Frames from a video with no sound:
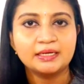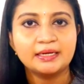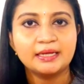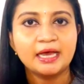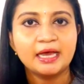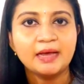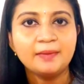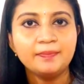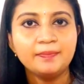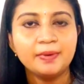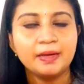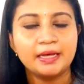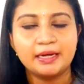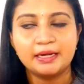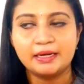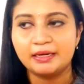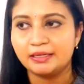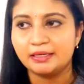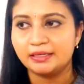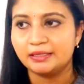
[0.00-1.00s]
tap
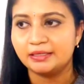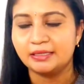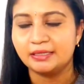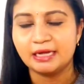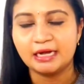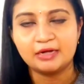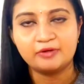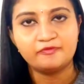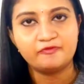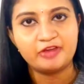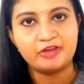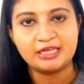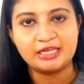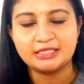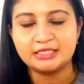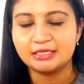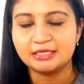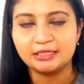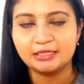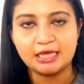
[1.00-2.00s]
and had
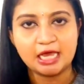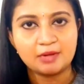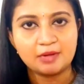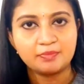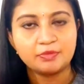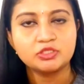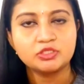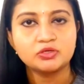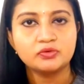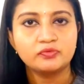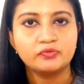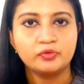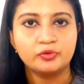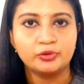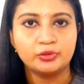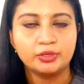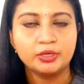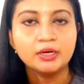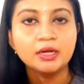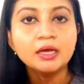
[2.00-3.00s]
wasted that much of
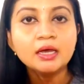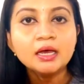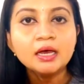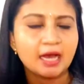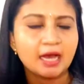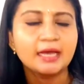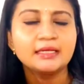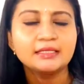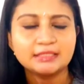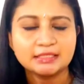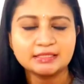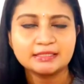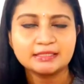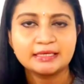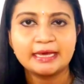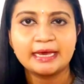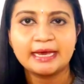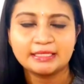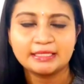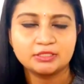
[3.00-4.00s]
water. I
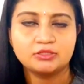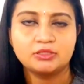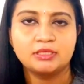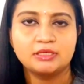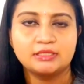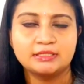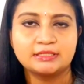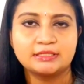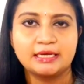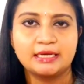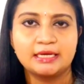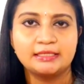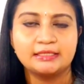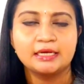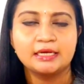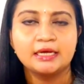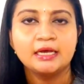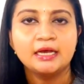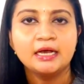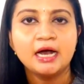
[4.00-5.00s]
just catch that side.
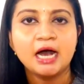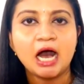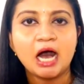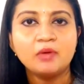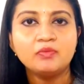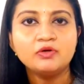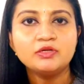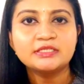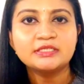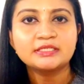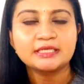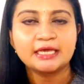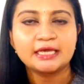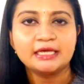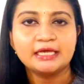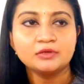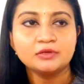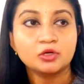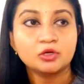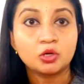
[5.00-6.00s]
I would
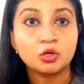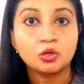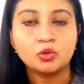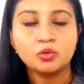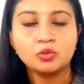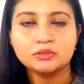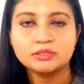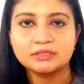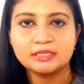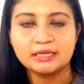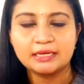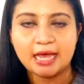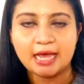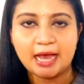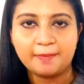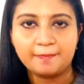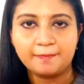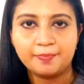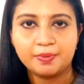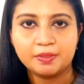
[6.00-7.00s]
say close the
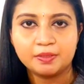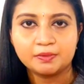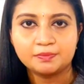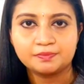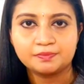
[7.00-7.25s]
tap.